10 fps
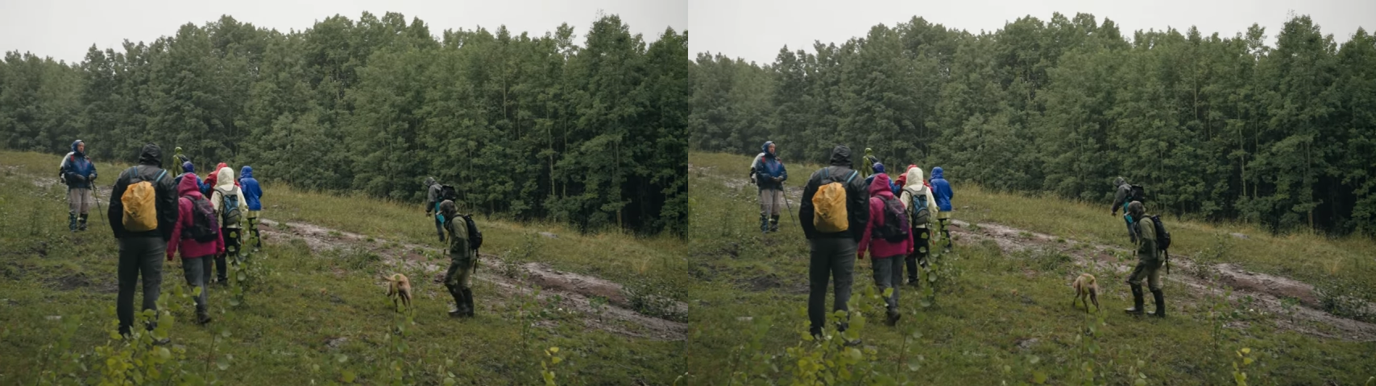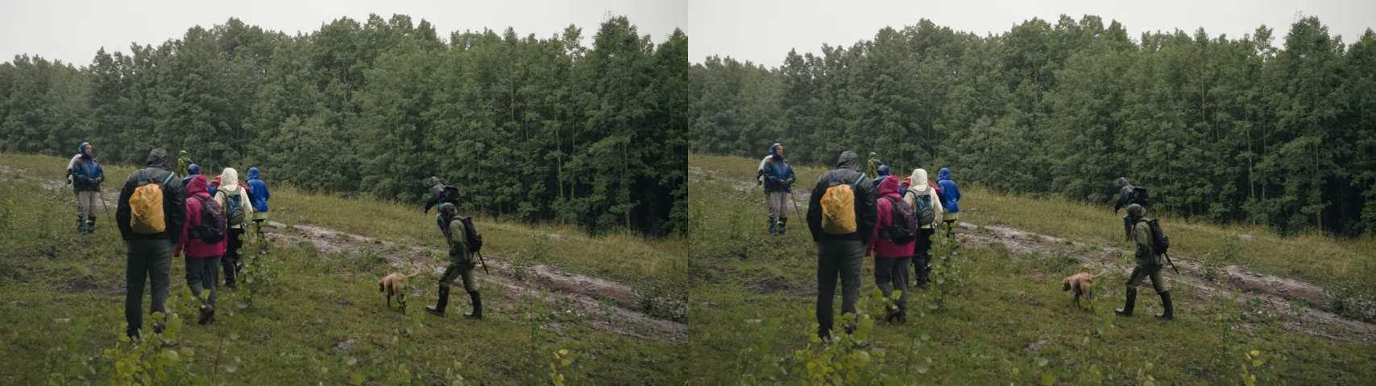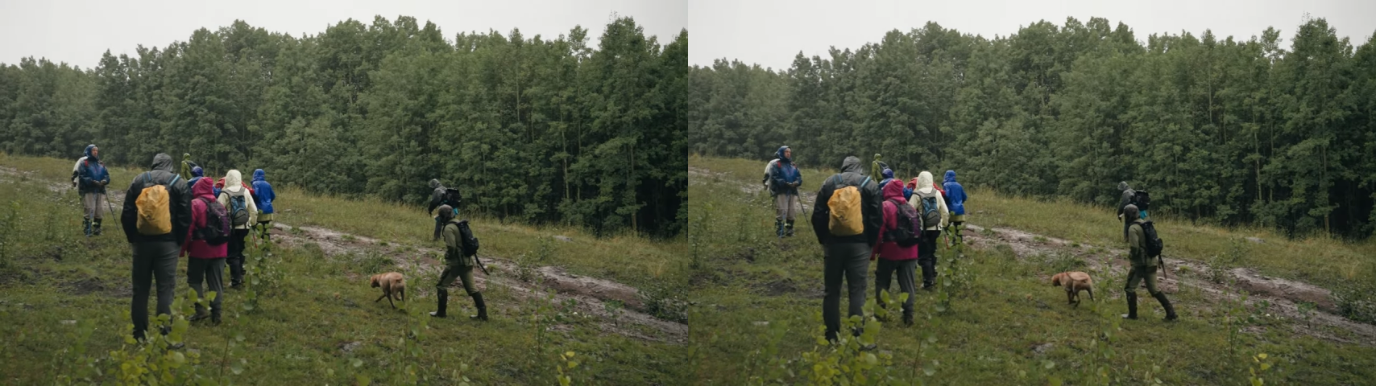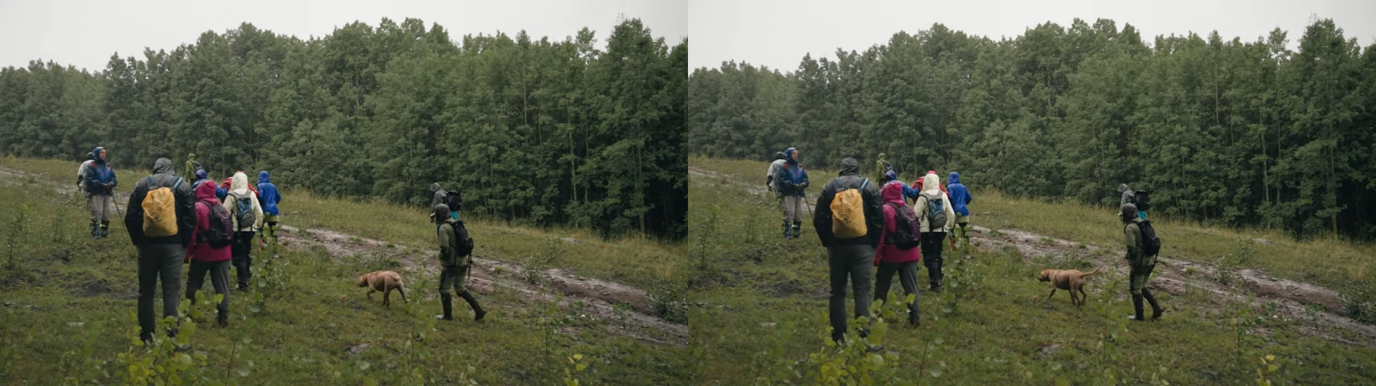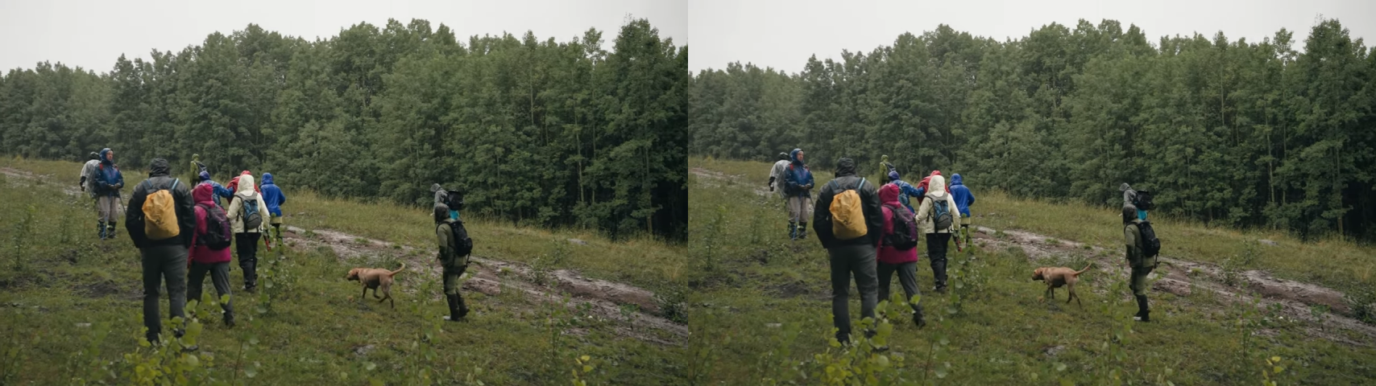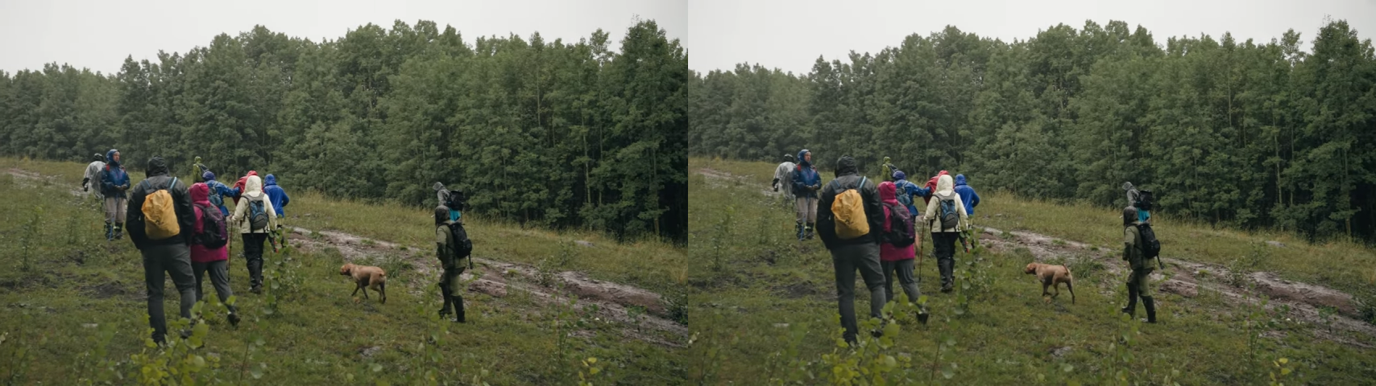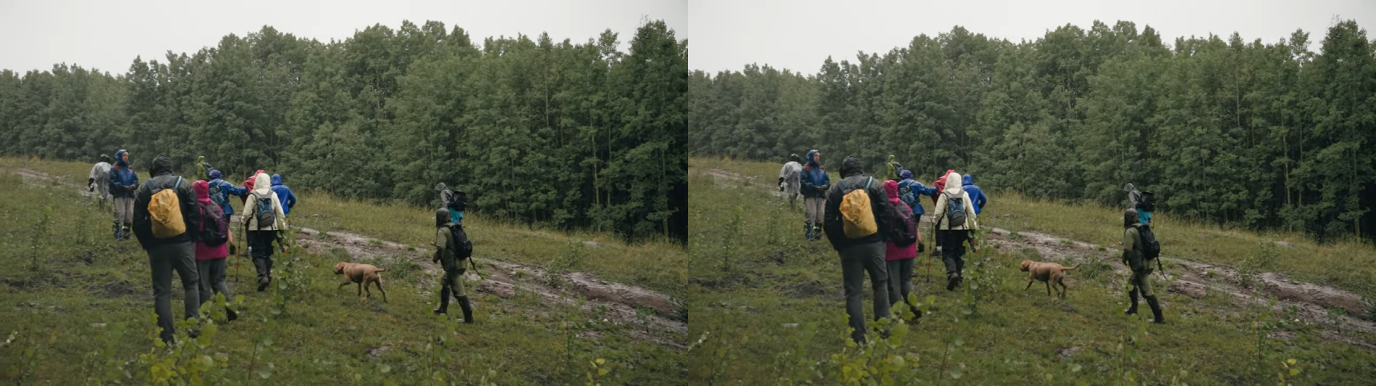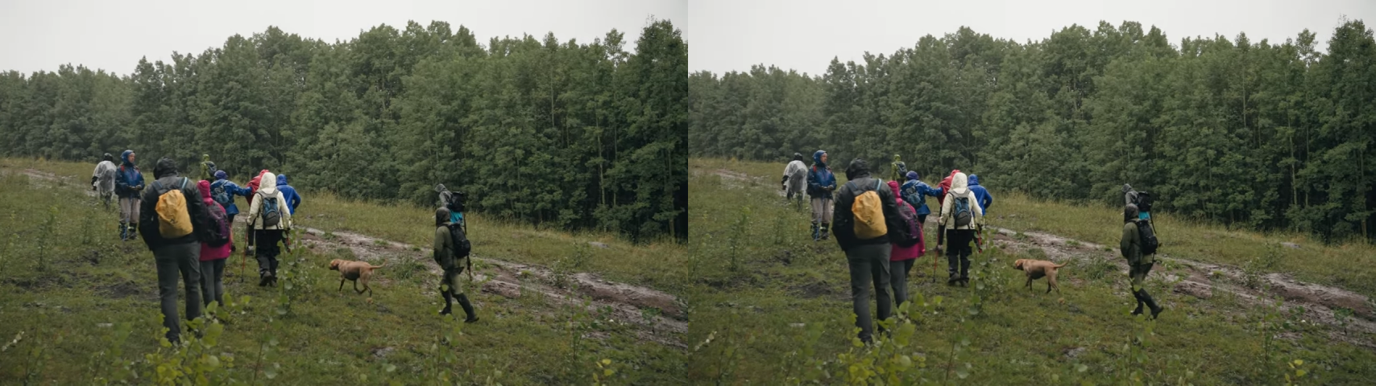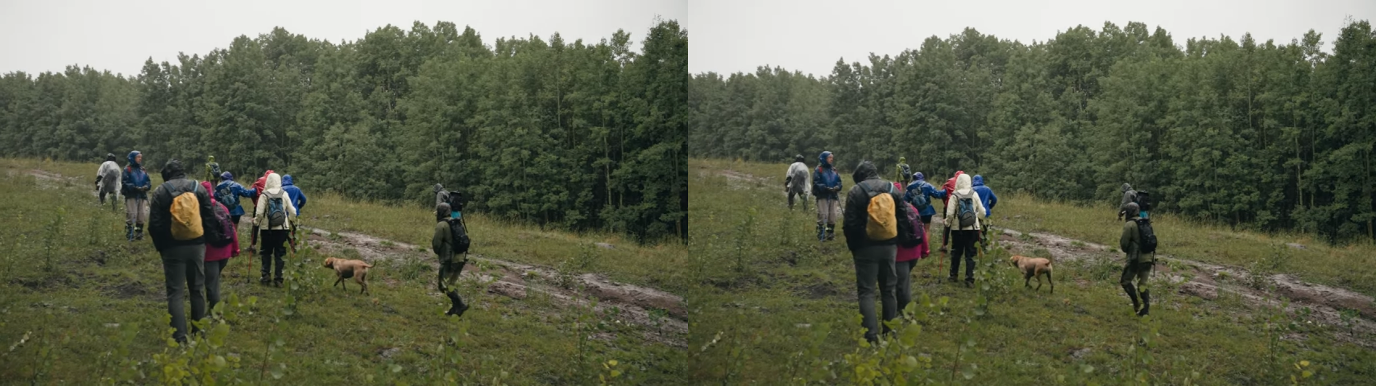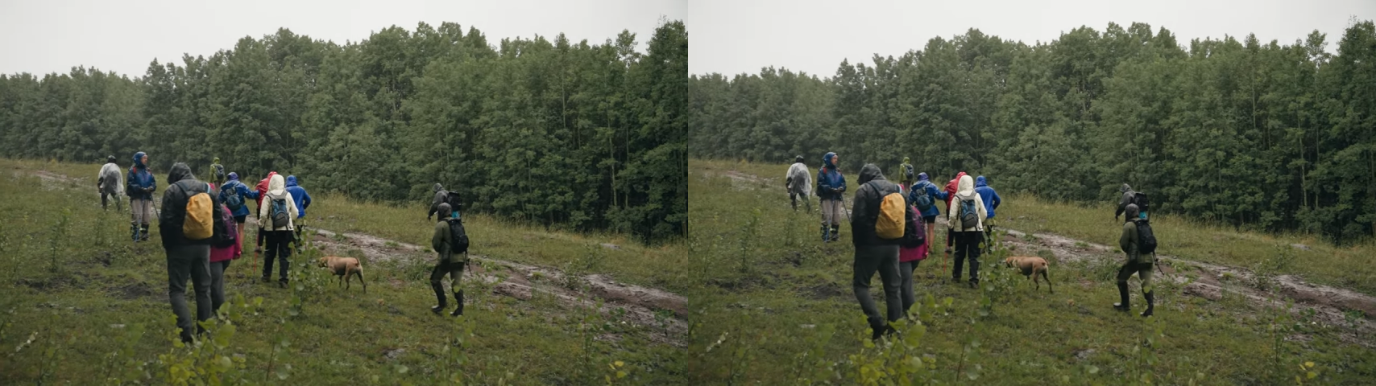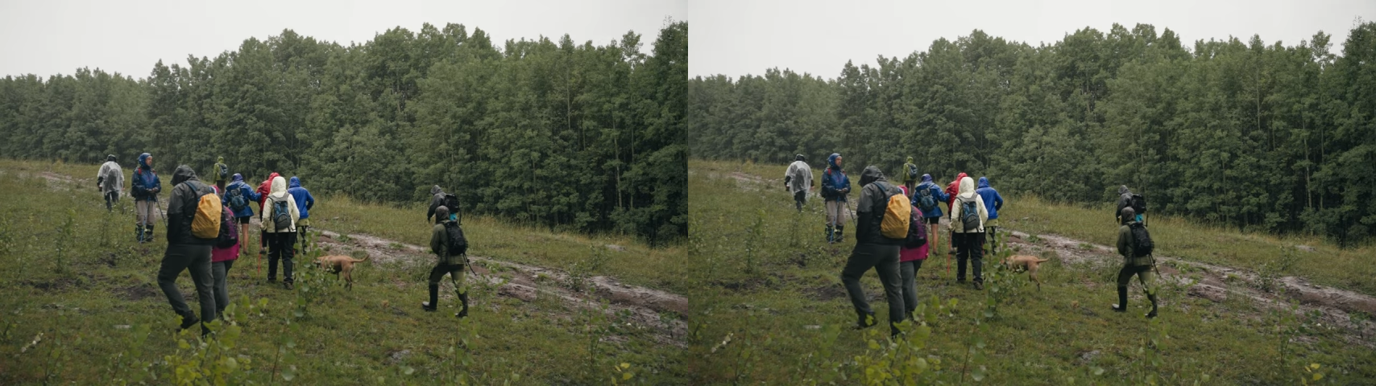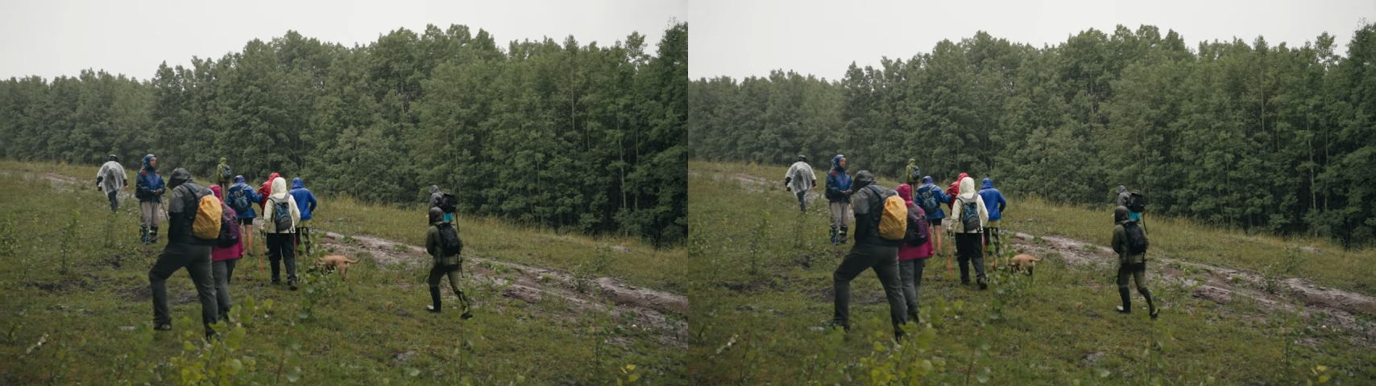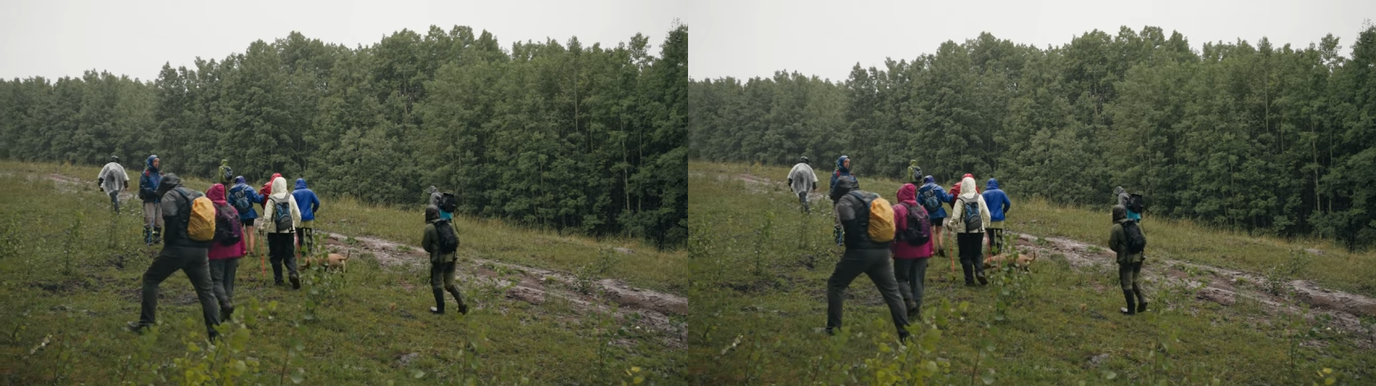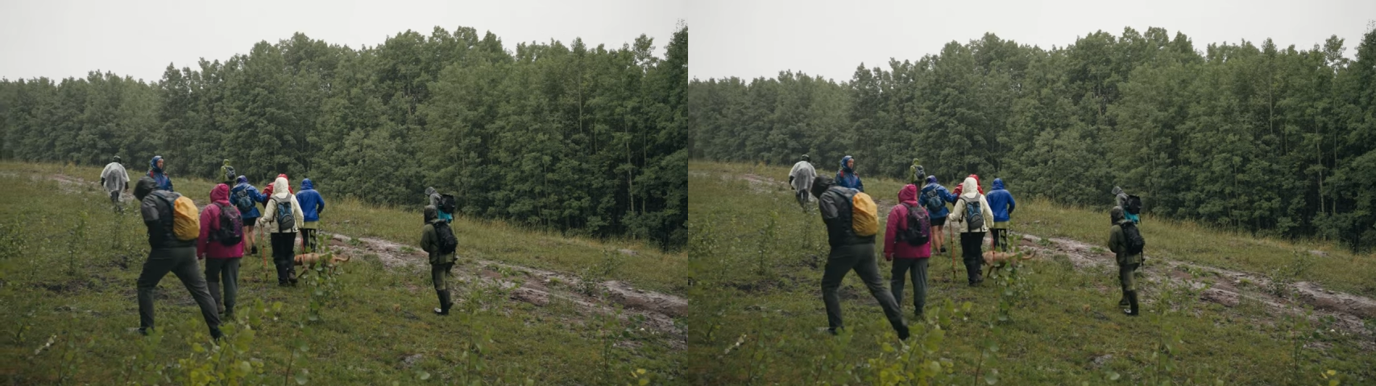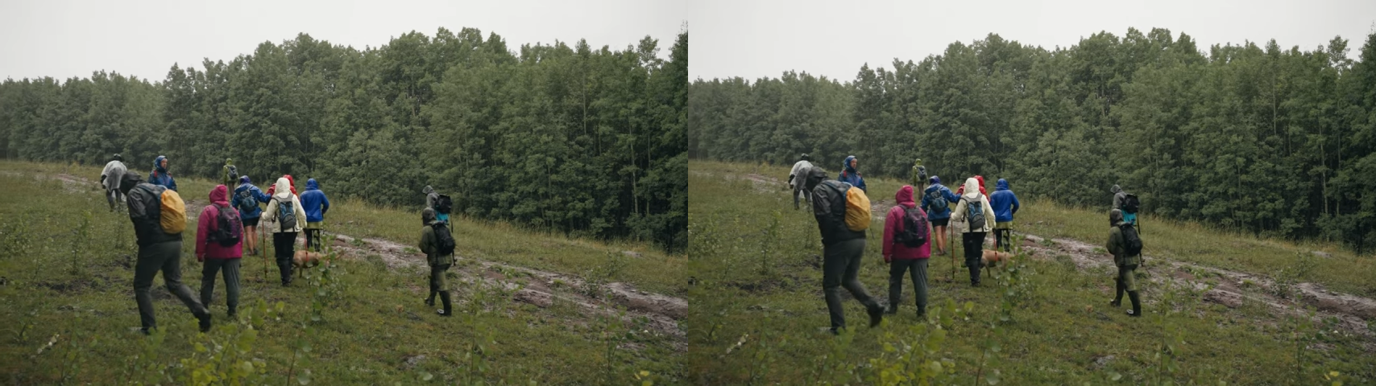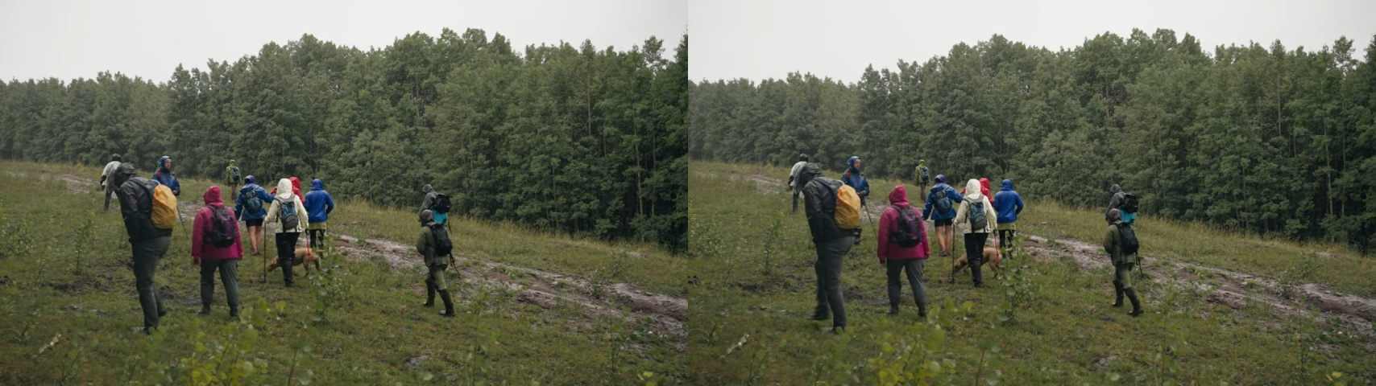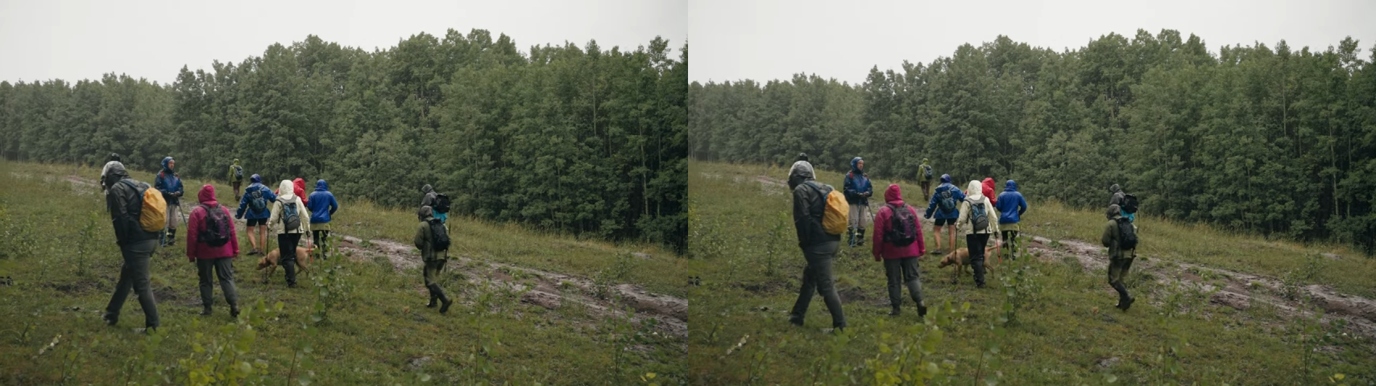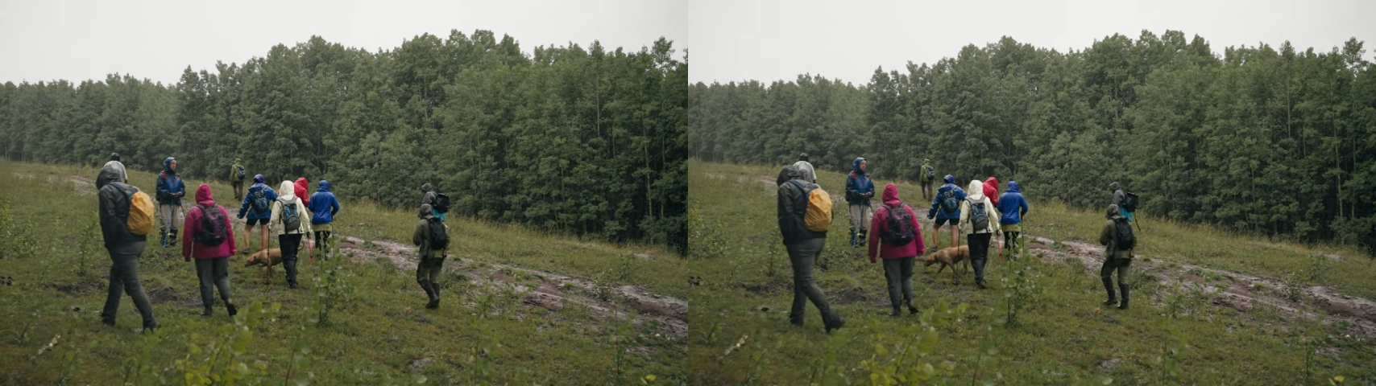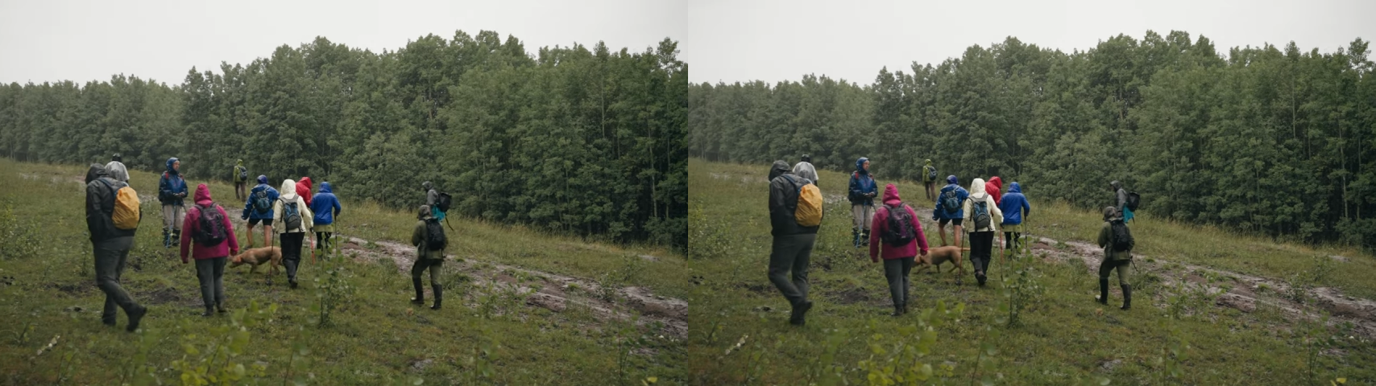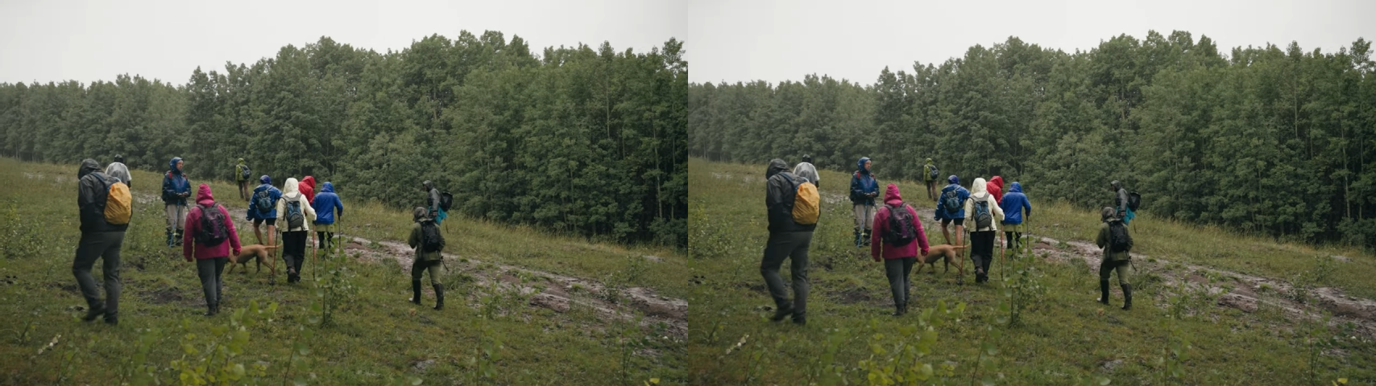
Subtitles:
(no speaker visible)